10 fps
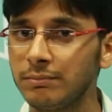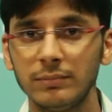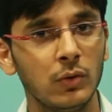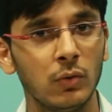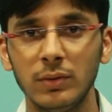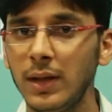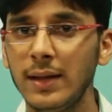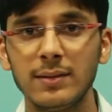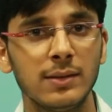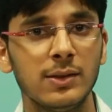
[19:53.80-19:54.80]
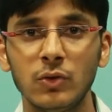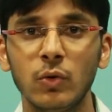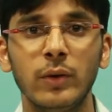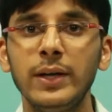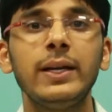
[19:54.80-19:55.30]
No, the answer is
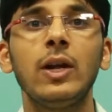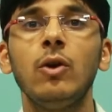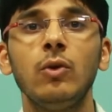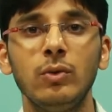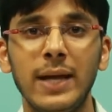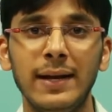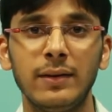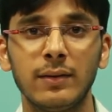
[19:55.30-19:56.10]
no, it cannot do that